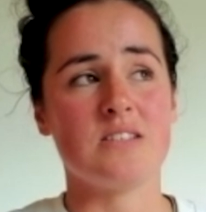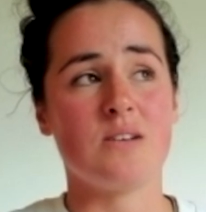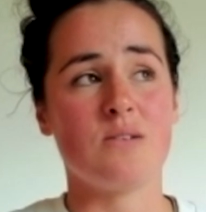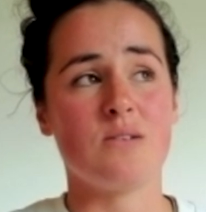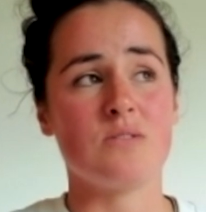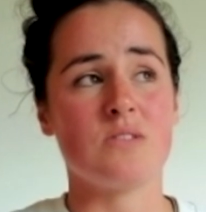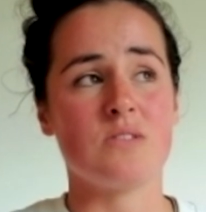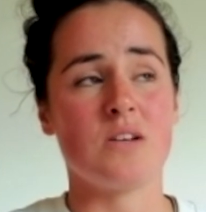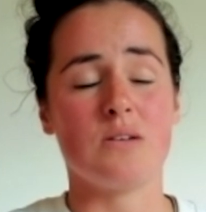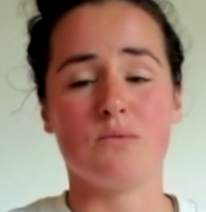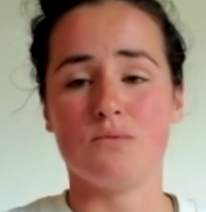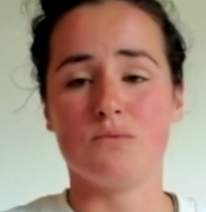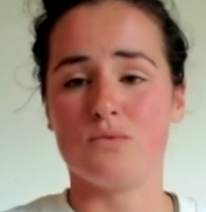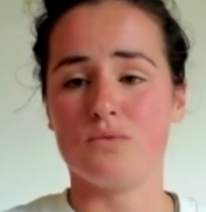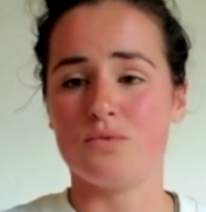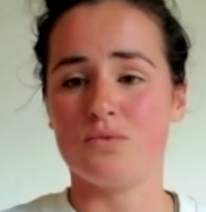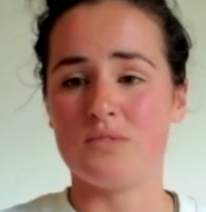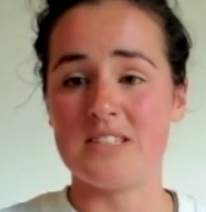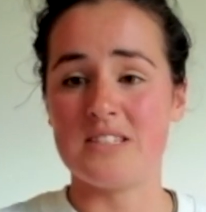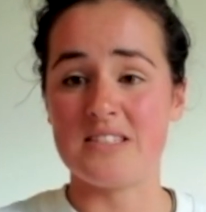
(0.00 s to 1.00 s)
I was like,
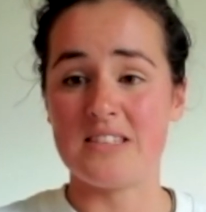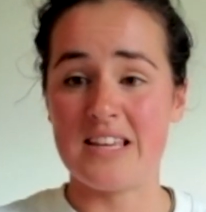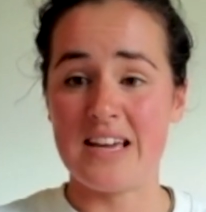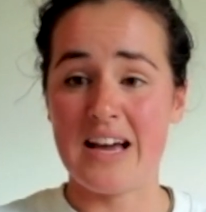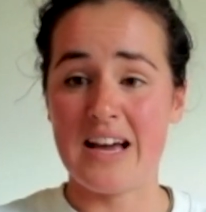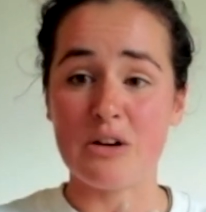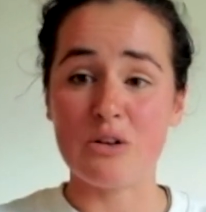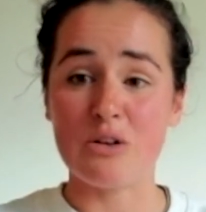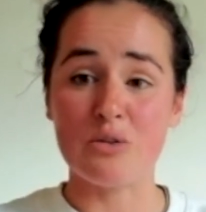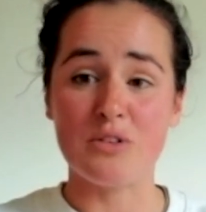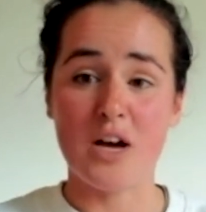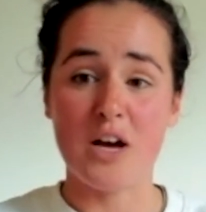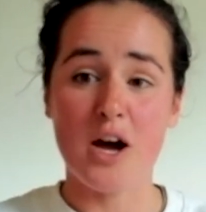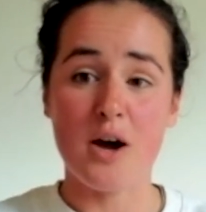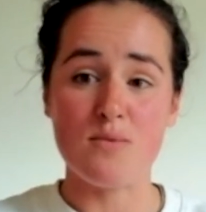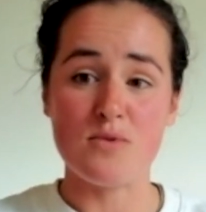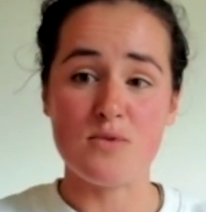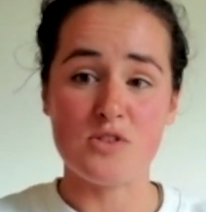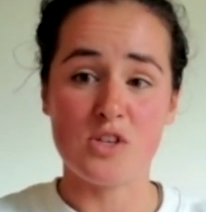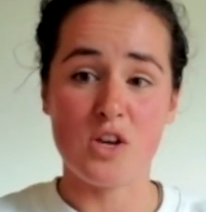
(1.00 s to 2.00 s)
oof, the angle that I
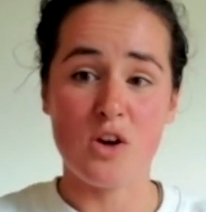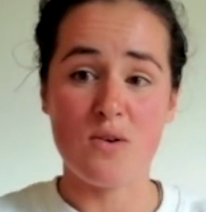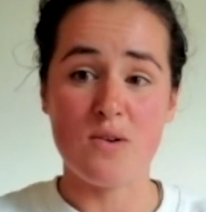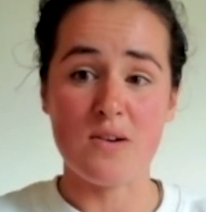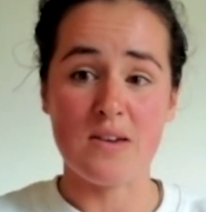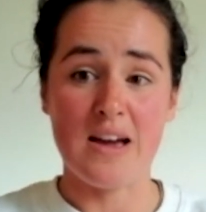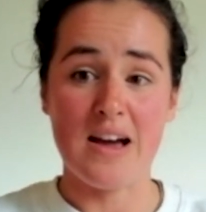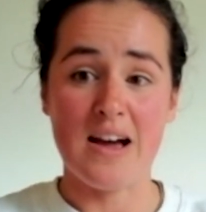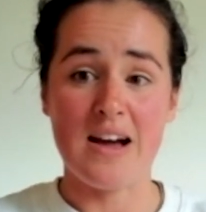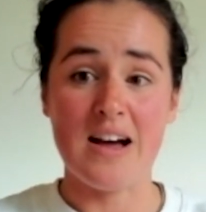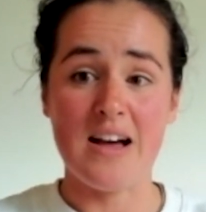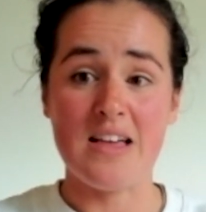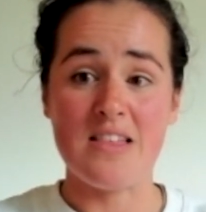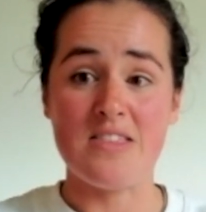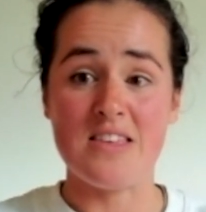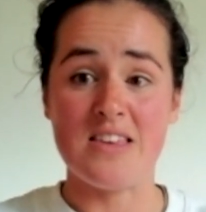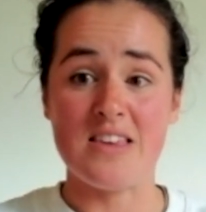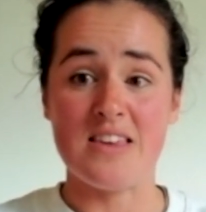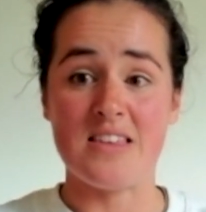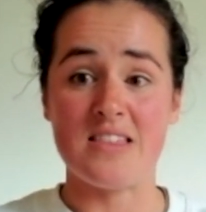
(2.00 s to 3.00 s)
was going at,
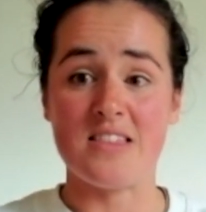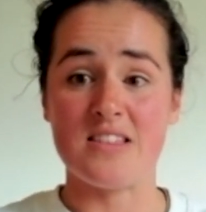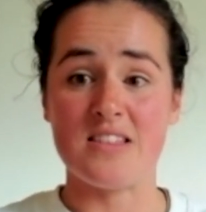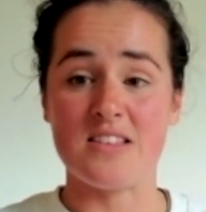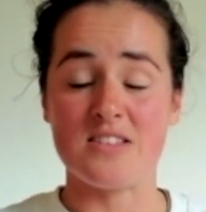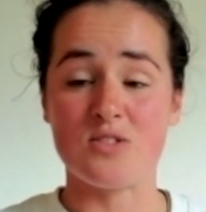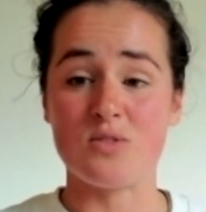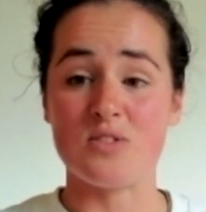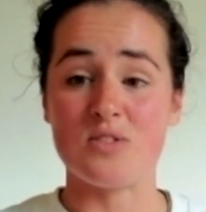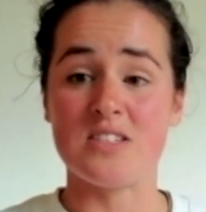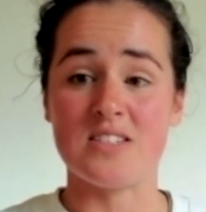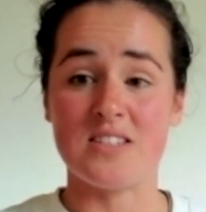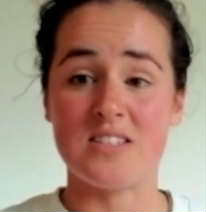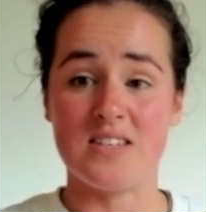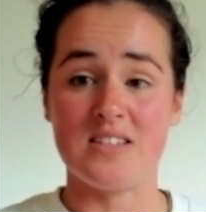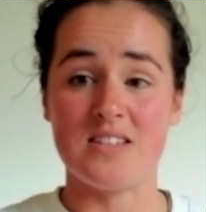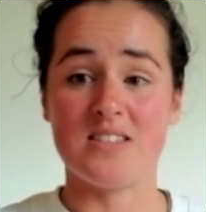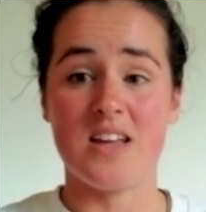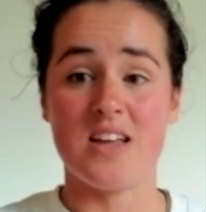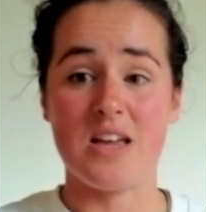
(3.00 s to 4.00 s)
and the sort of sea
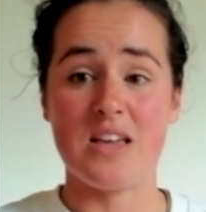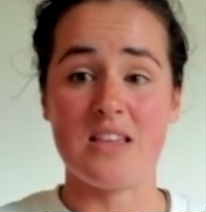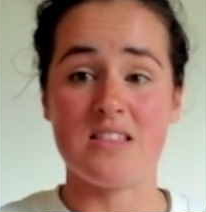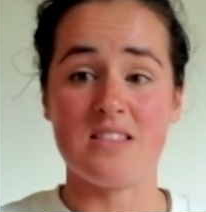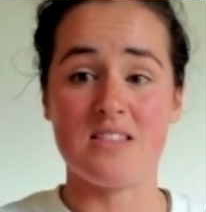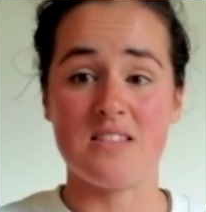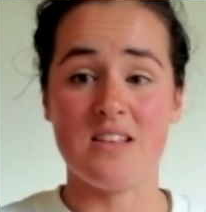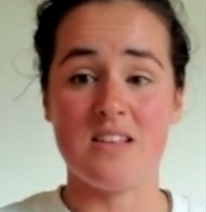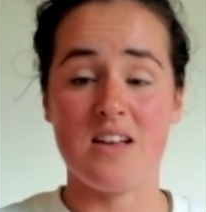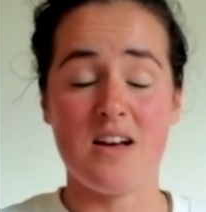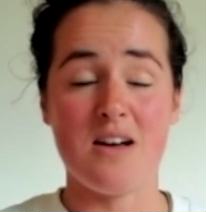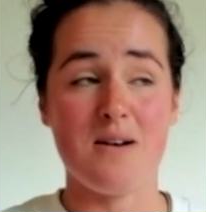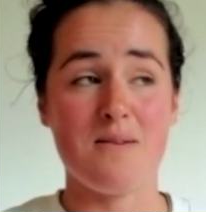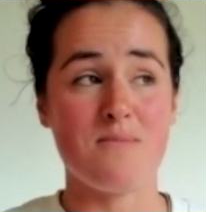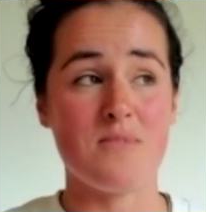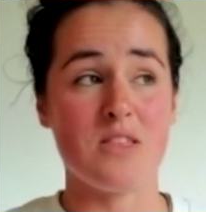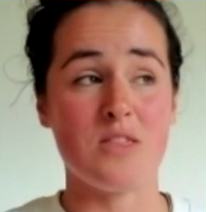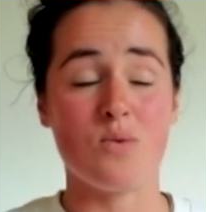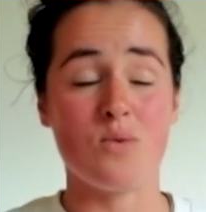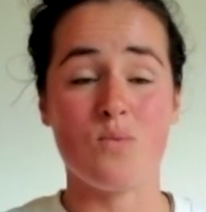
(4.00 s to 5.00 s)
state
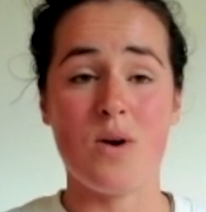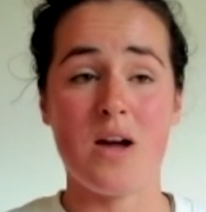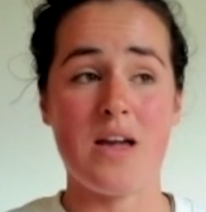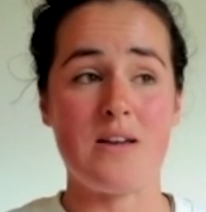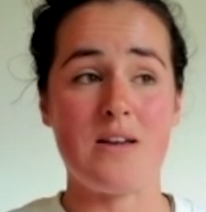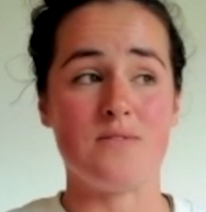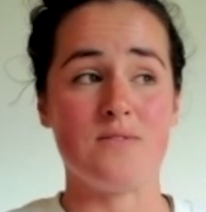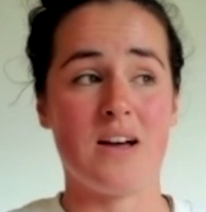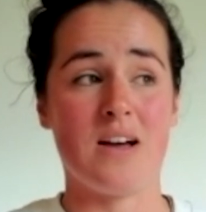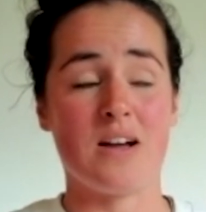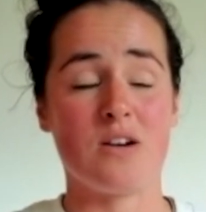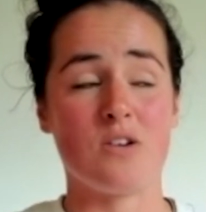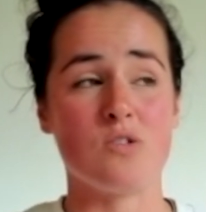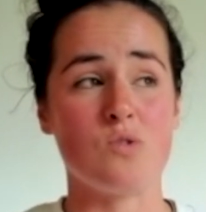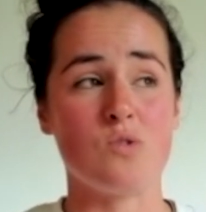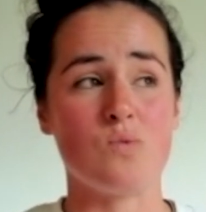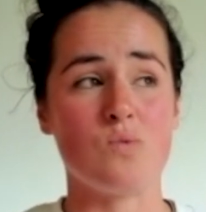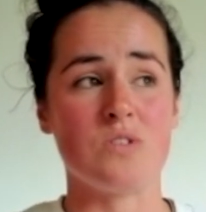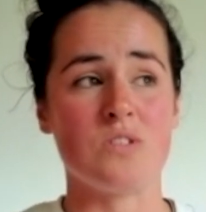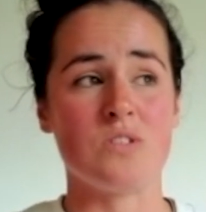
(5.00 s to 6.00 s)
and the wave
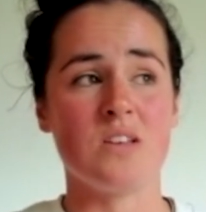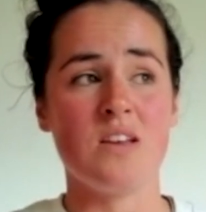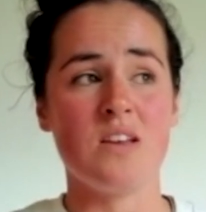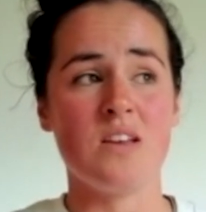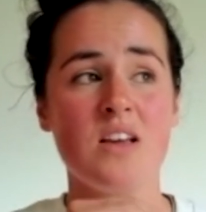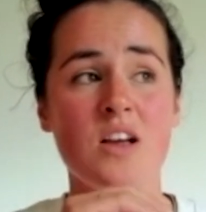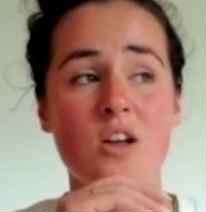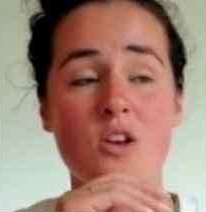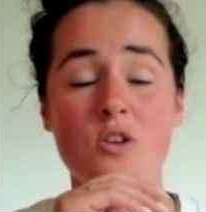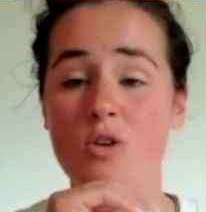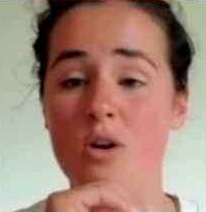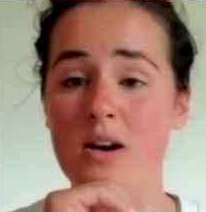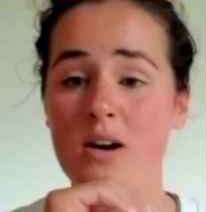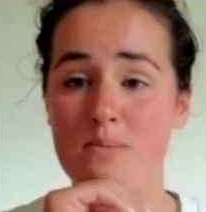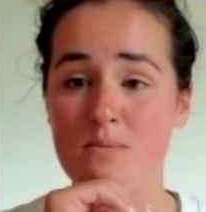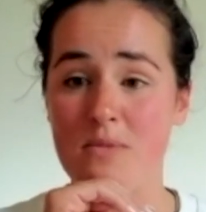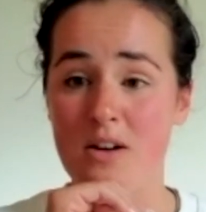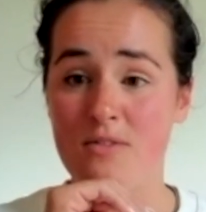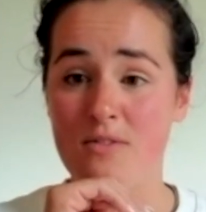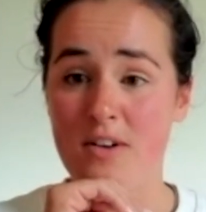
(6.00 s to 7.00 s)
angle was not
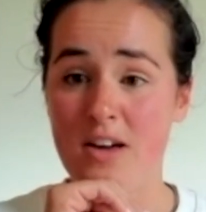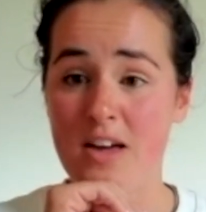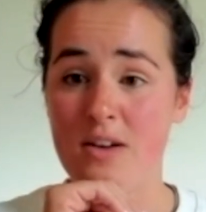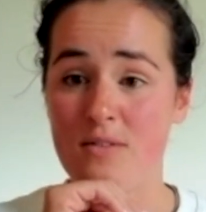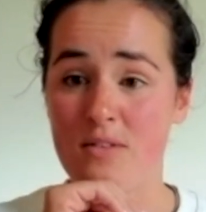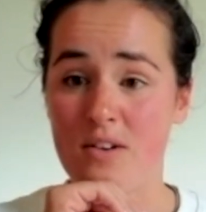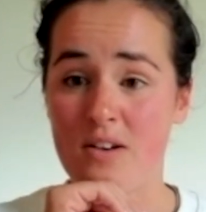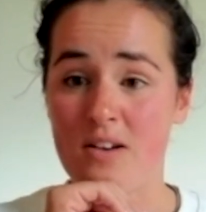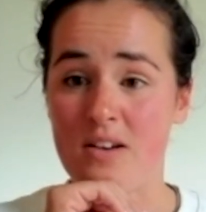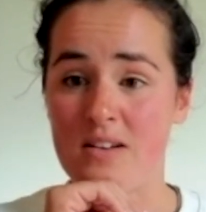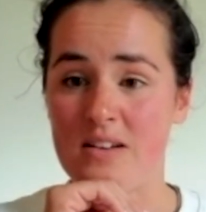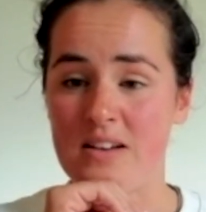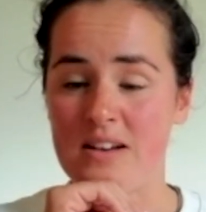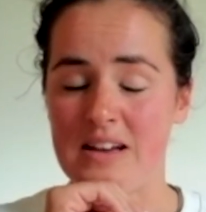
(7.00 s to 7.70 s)
in my favor.